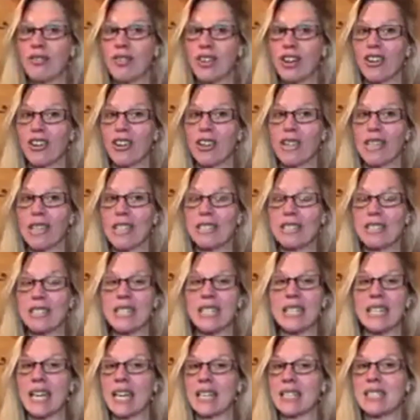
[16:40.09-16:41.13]
very easy
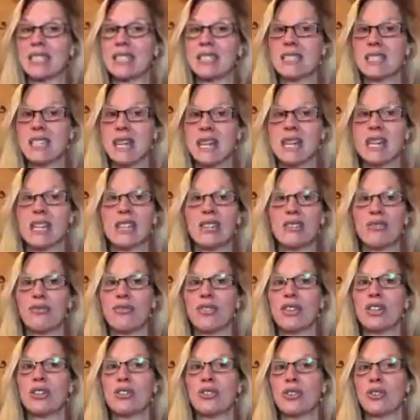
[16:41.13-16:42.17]
to get stuck in the
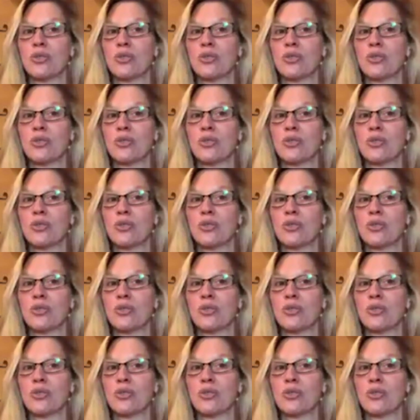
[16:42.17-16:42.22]
fear